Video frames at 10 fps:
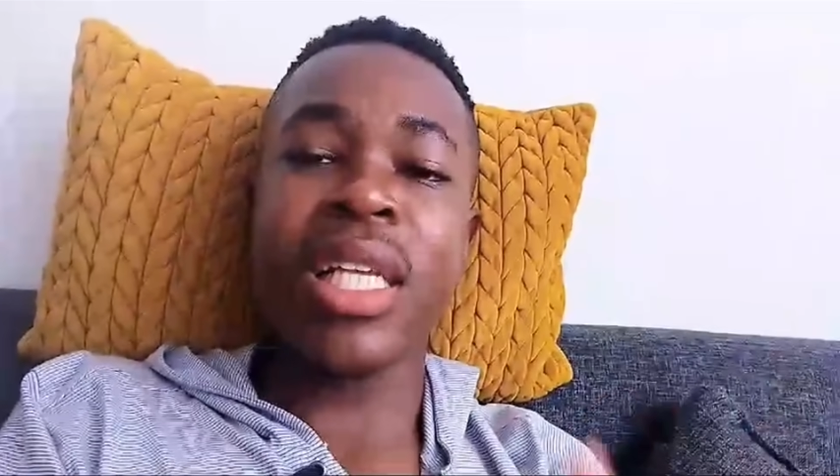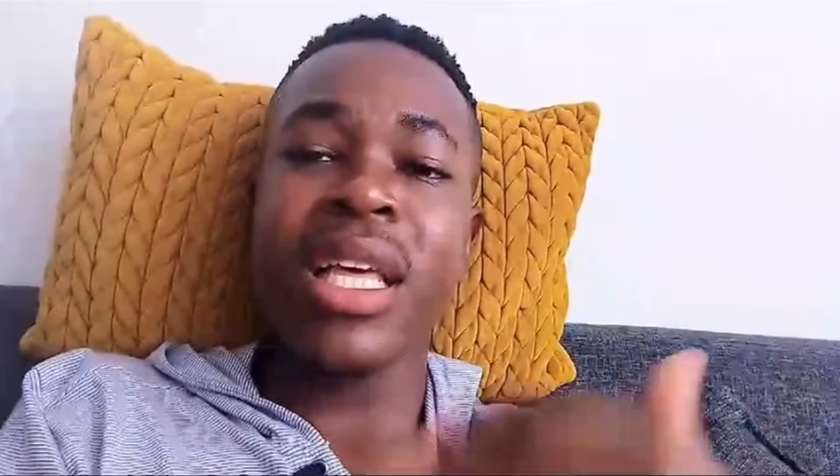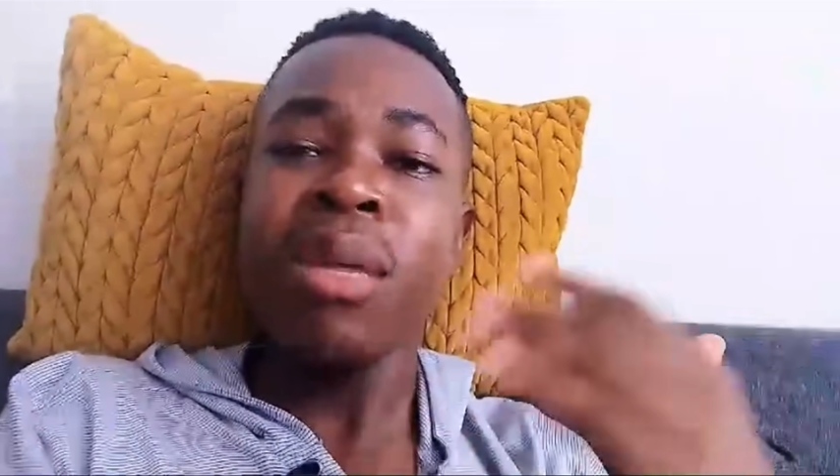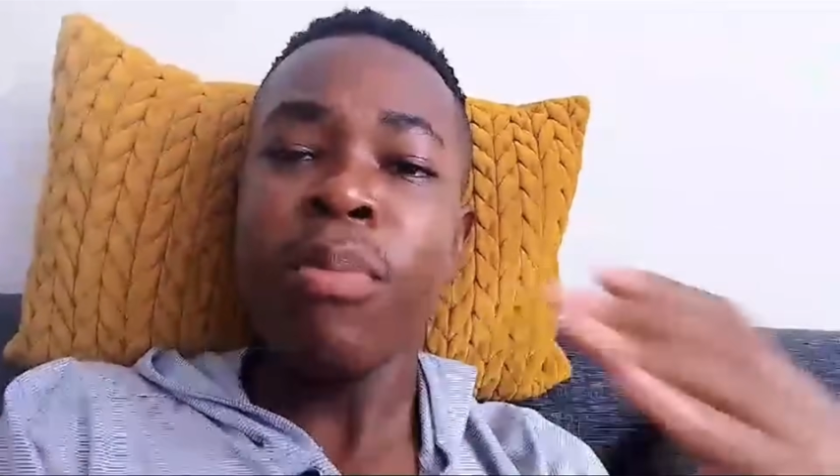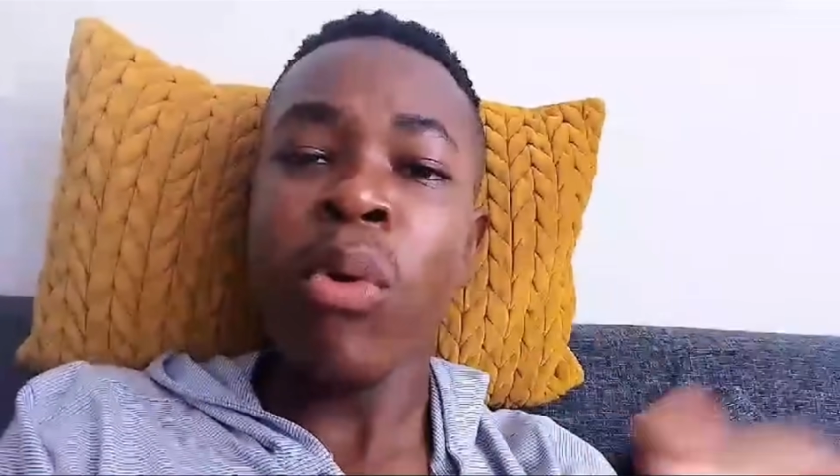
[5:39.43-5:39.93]
that
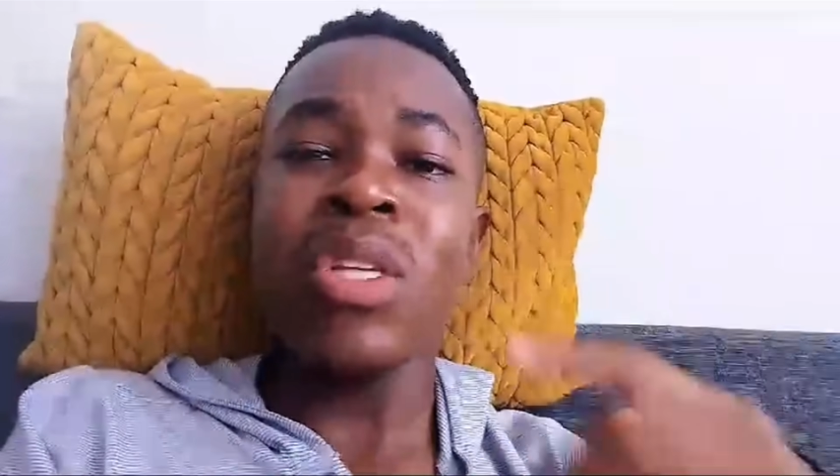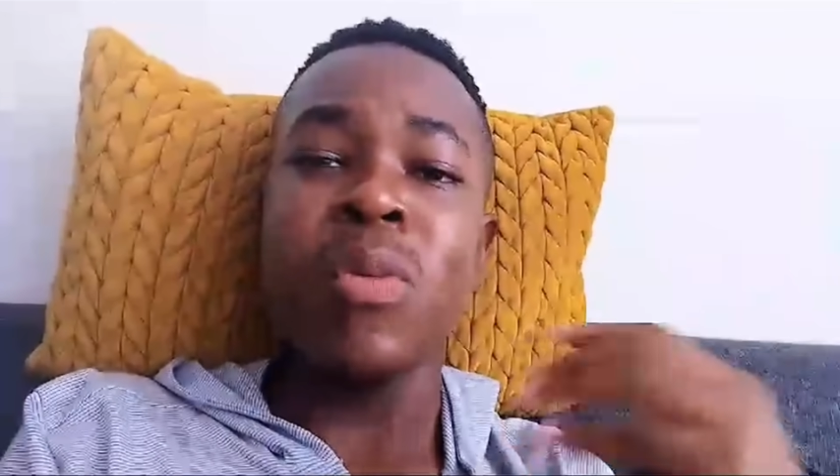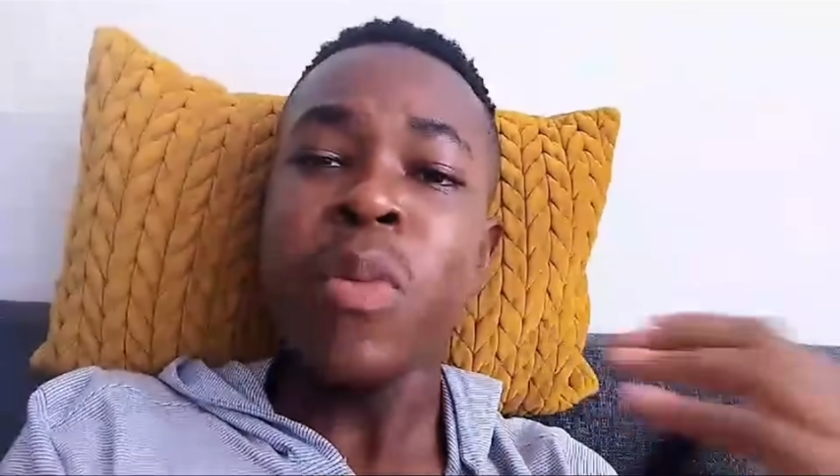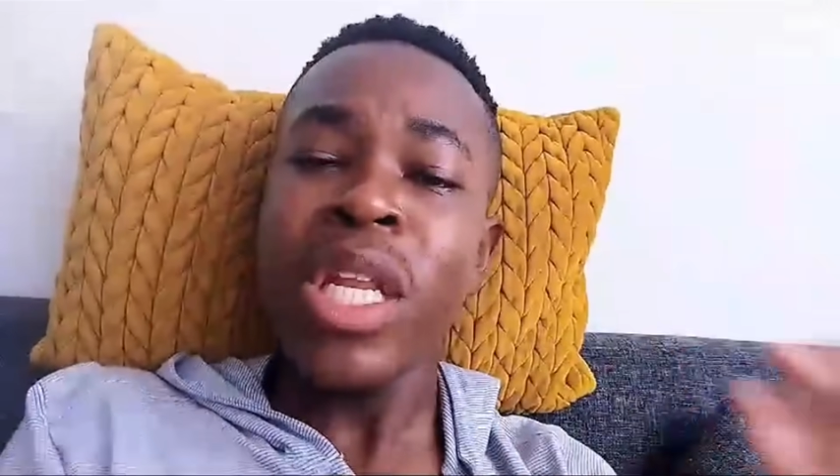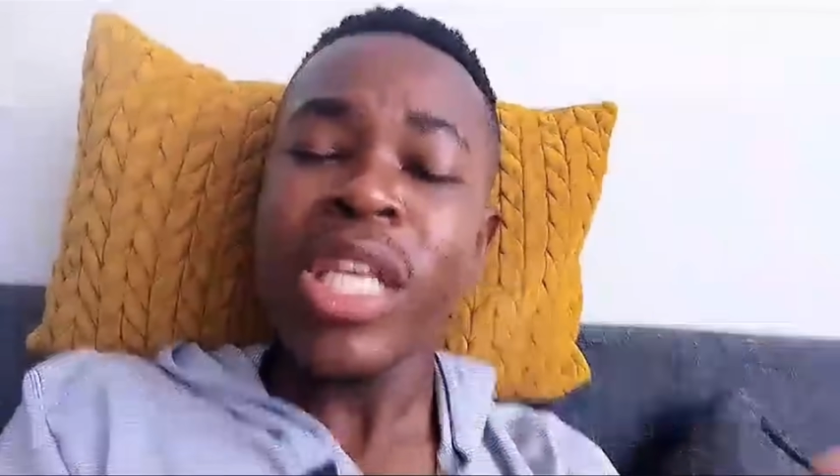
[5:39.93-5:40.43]
employs
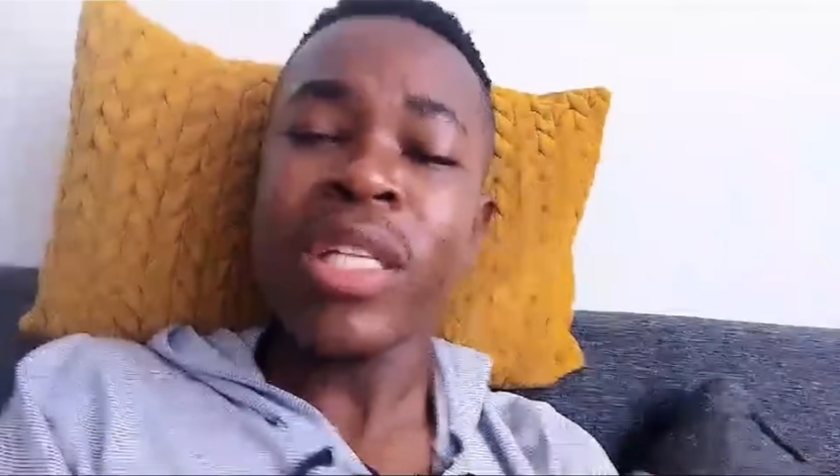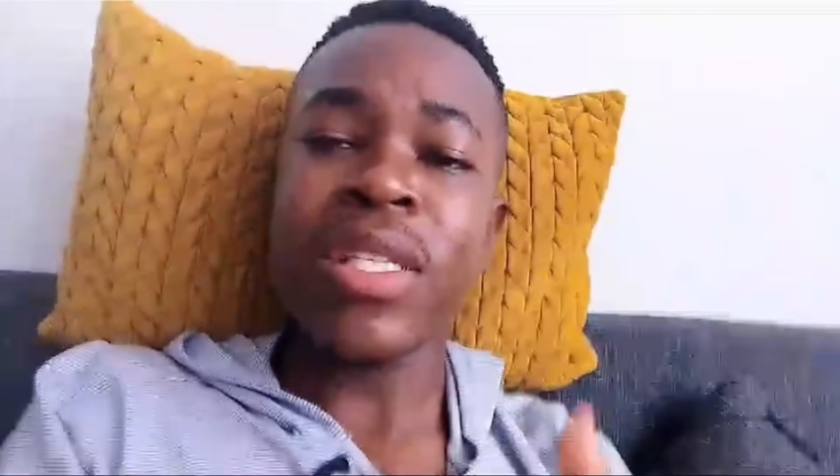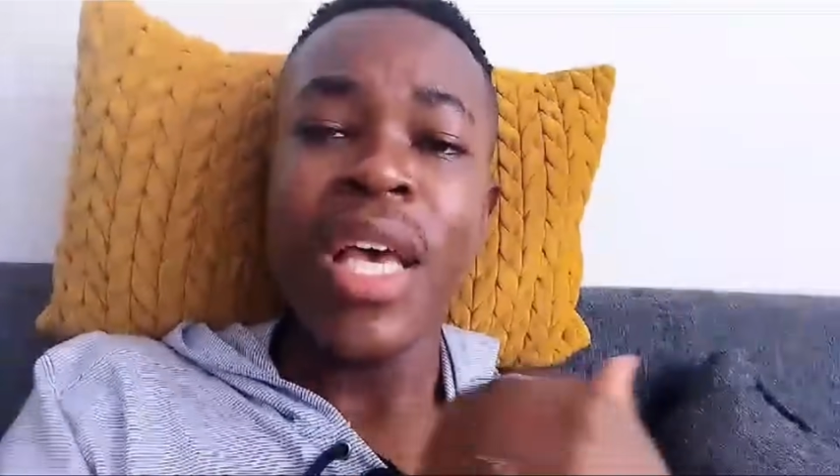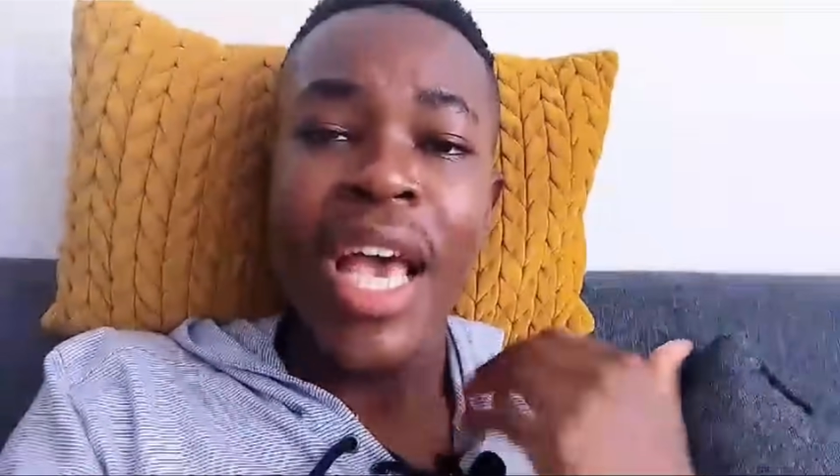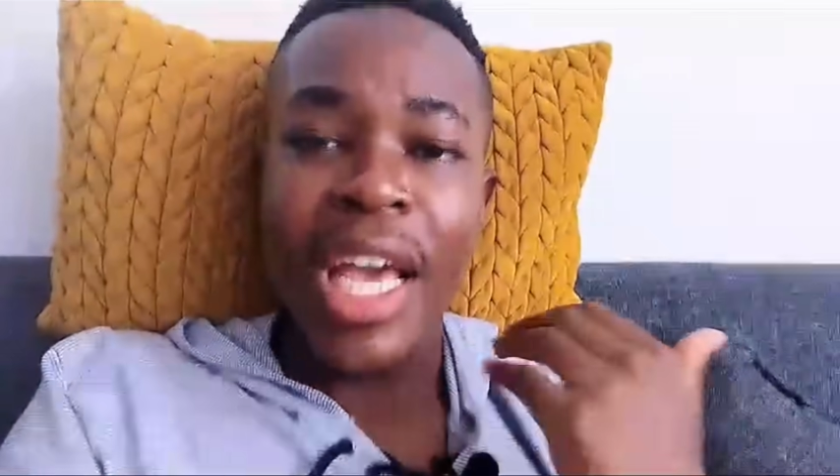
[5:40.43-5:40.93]

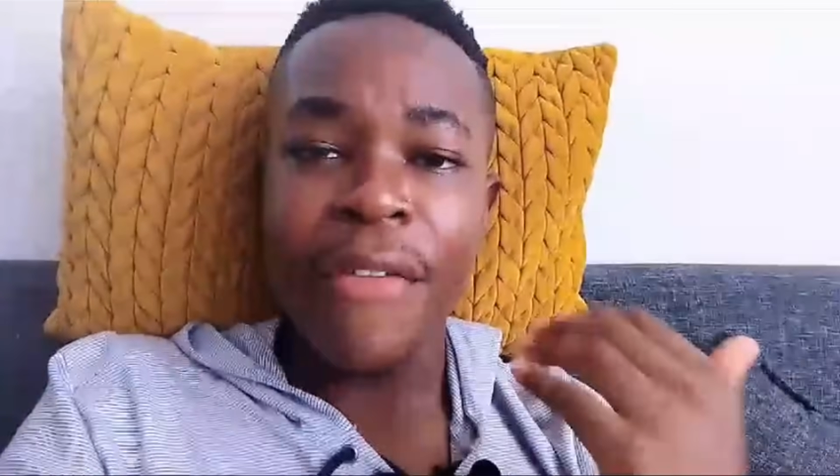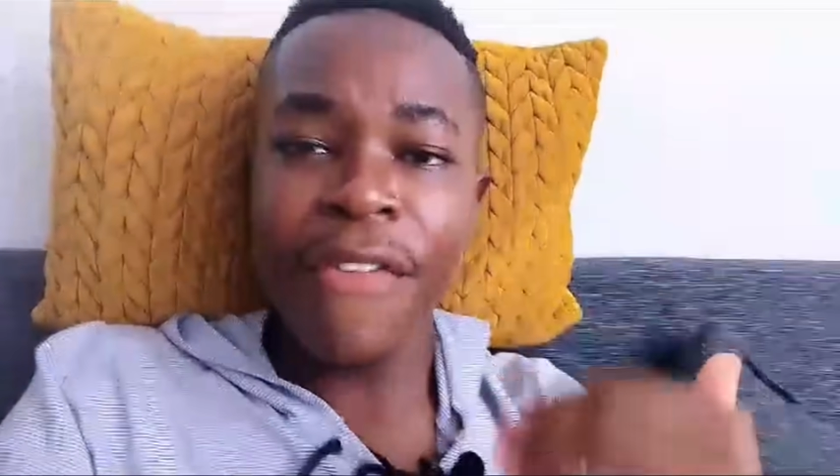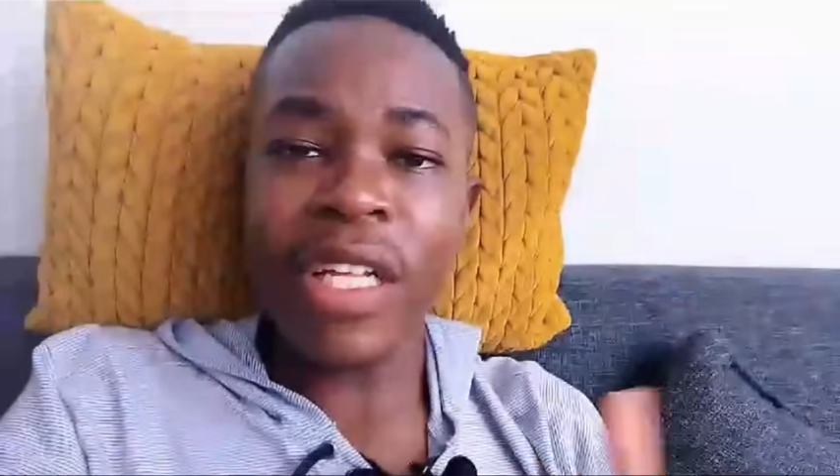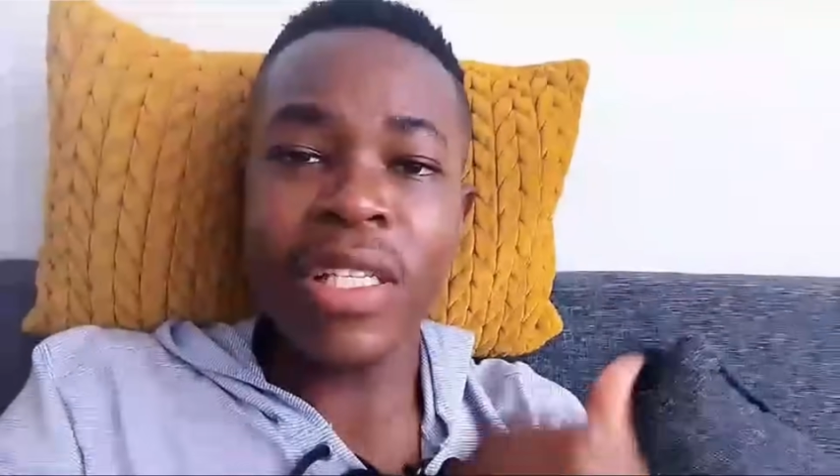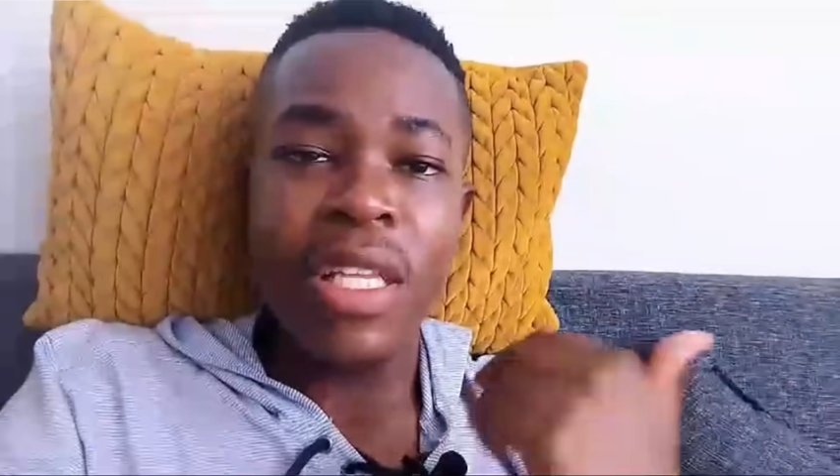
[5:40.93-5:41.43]
millions and
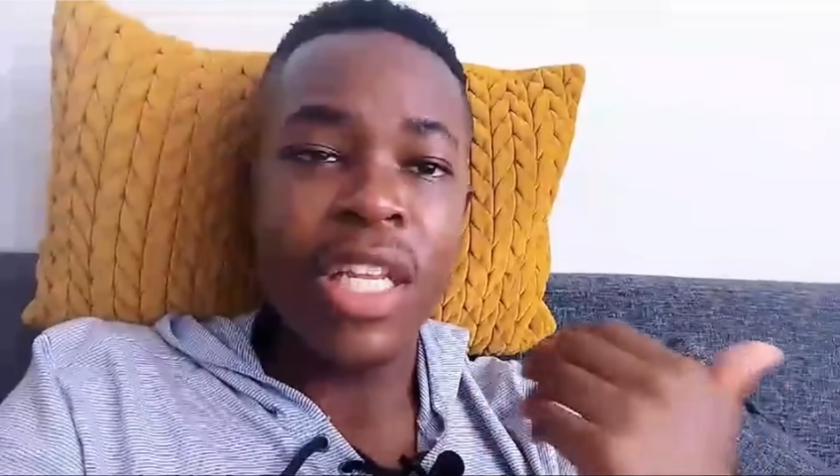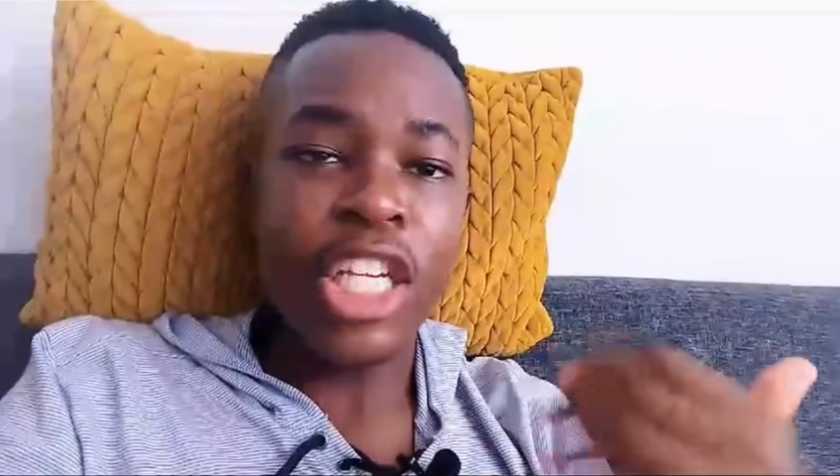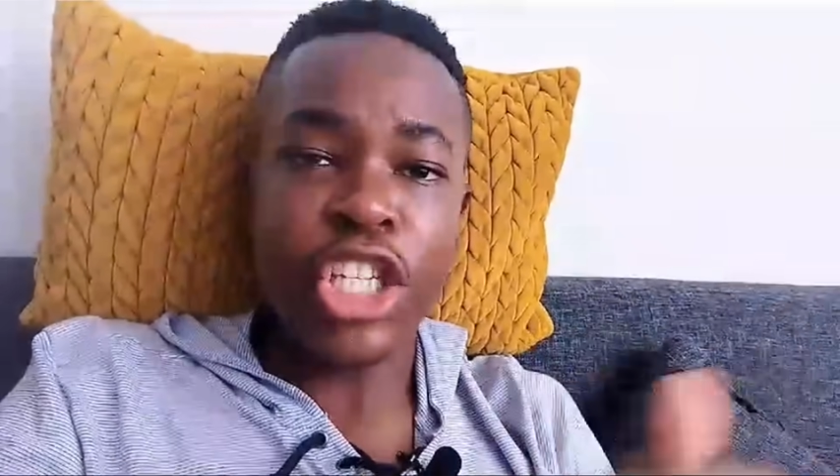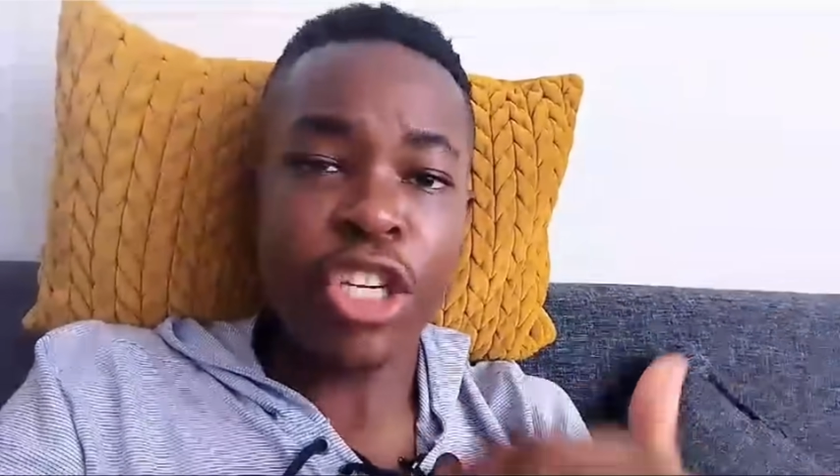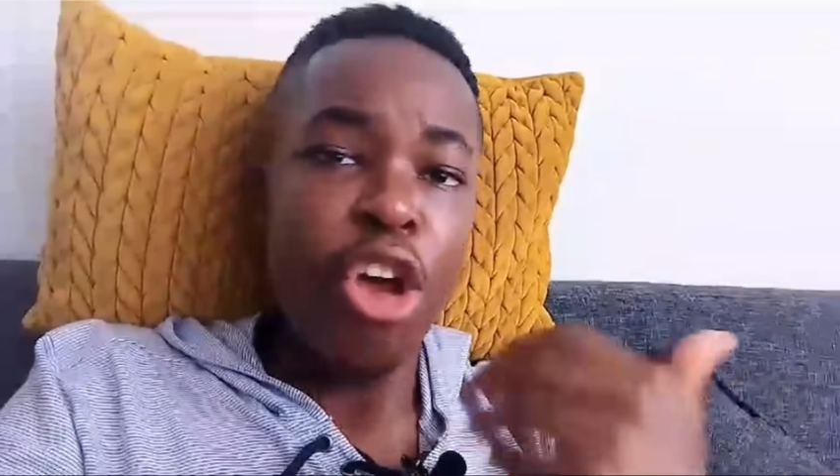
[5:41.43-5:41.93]
feeds the nation,